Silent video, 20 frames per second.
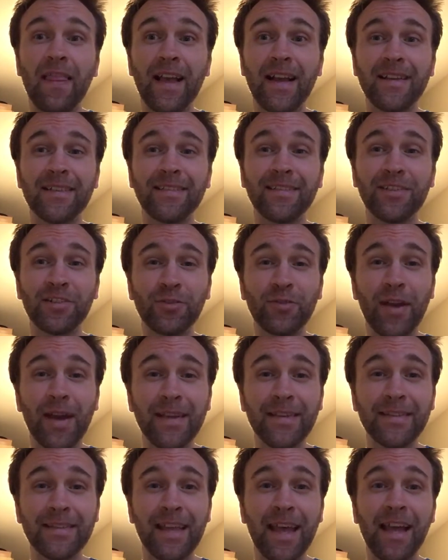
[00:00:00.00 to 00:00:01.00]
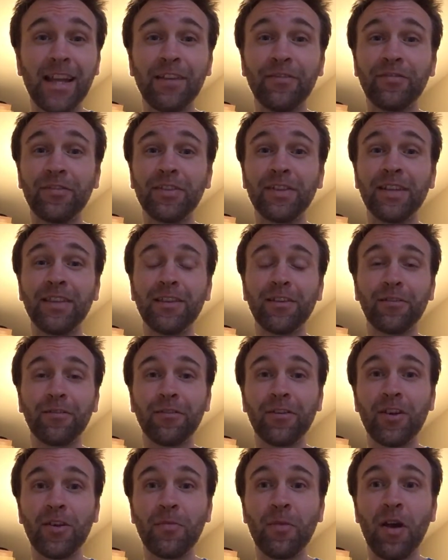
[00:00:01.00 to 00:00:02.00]
that's addressed the elephant in the
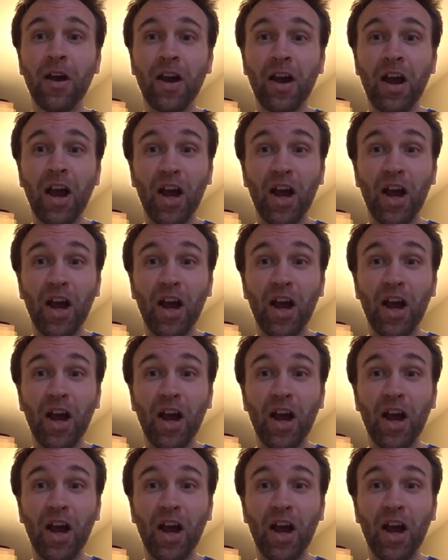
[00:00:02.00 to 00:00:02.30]
room.